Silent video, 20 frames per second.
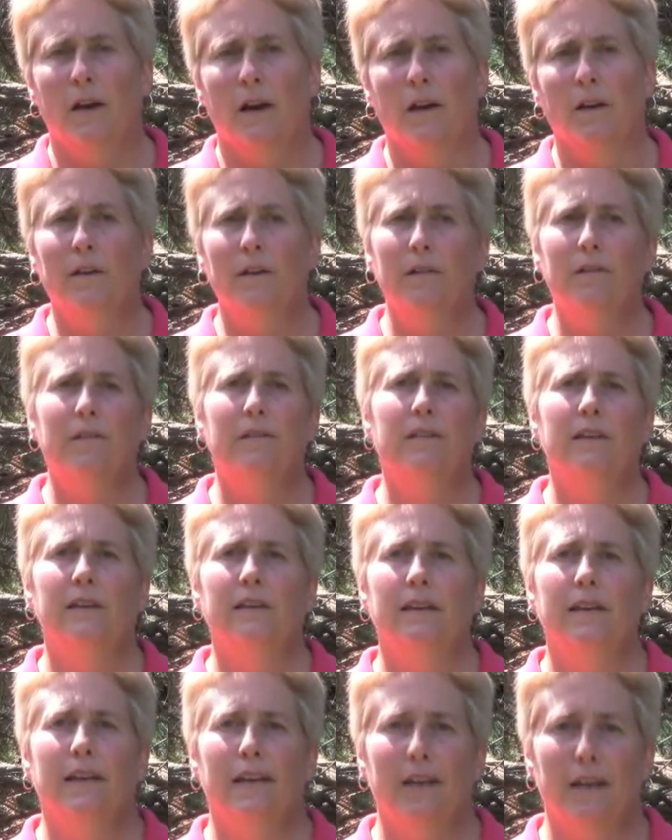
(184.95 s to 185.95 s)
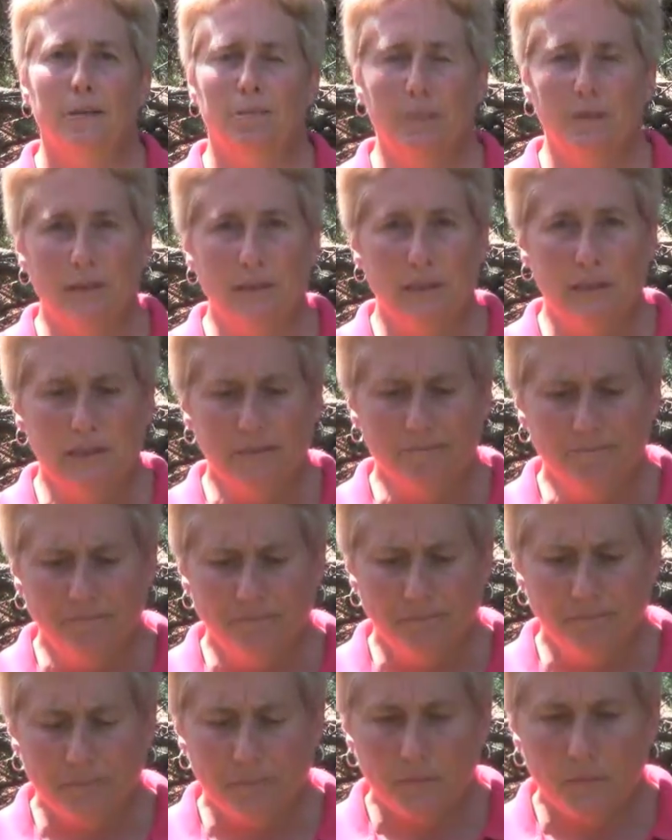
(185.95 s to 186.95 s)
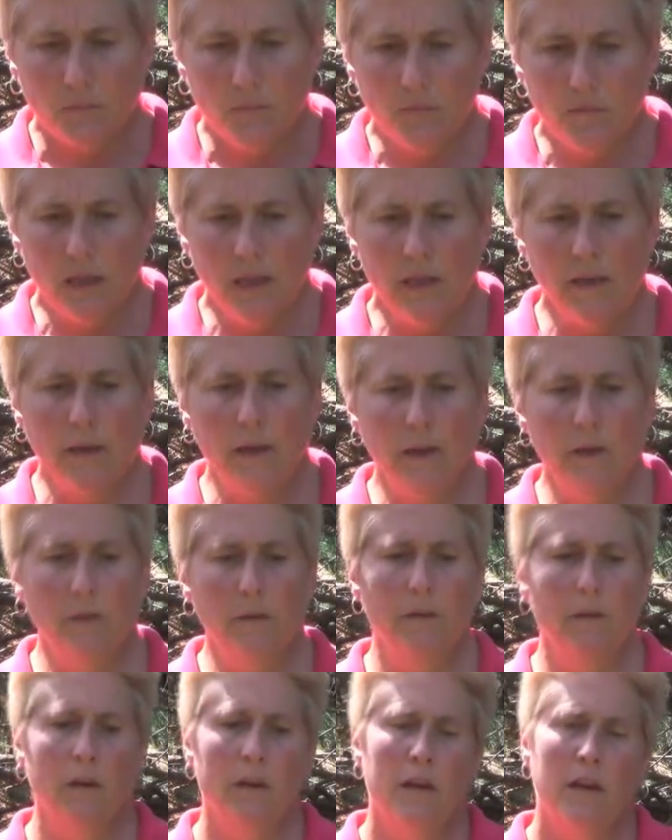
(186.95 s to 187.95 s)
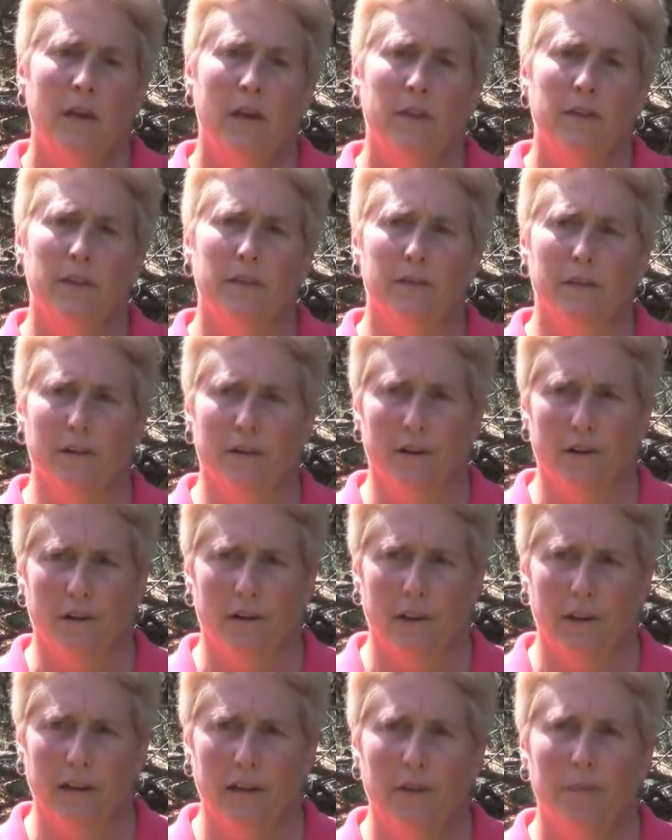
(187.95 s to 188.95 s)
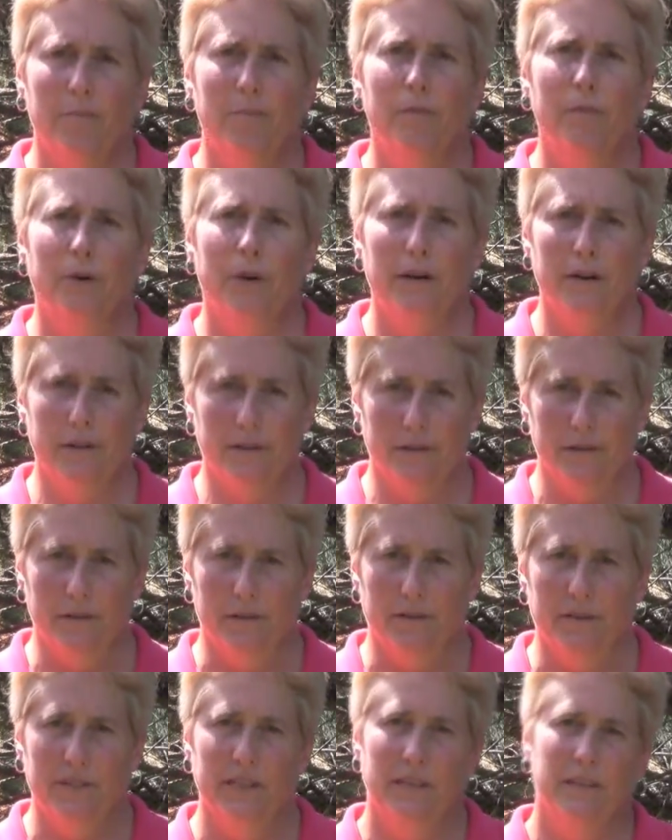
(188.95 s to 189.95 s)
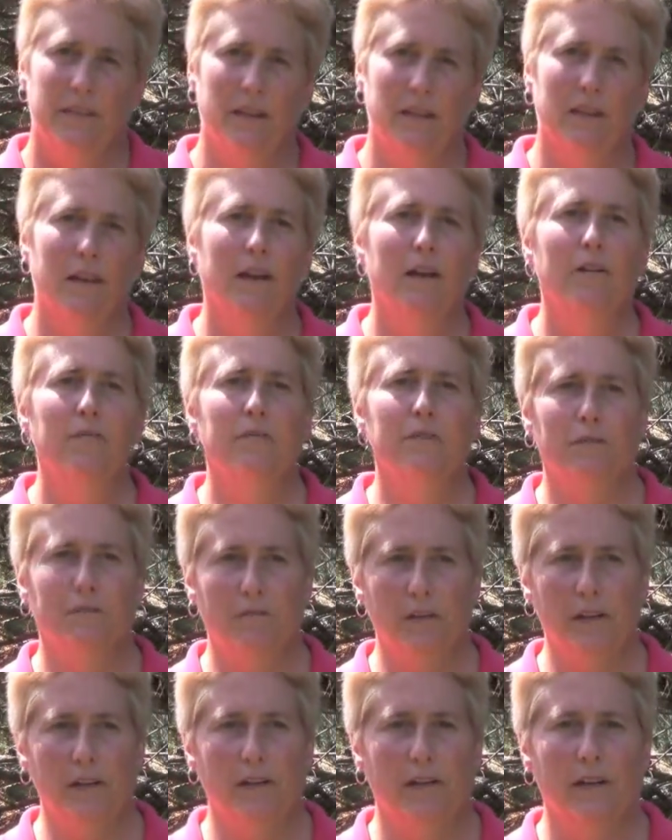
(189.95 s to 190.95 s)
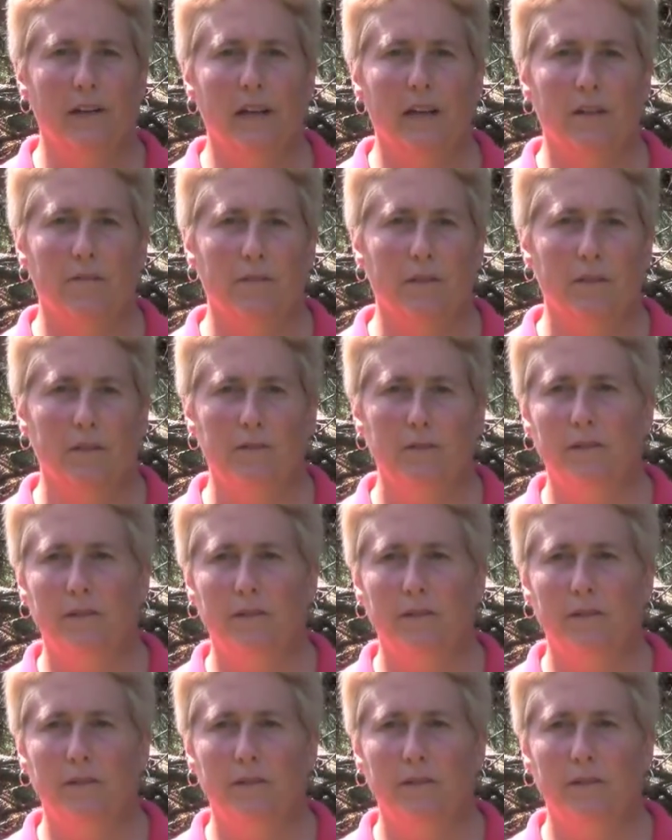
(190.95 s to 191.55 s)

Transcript: Another thing that happens is that there are a lot of predators that love to feed on aphids.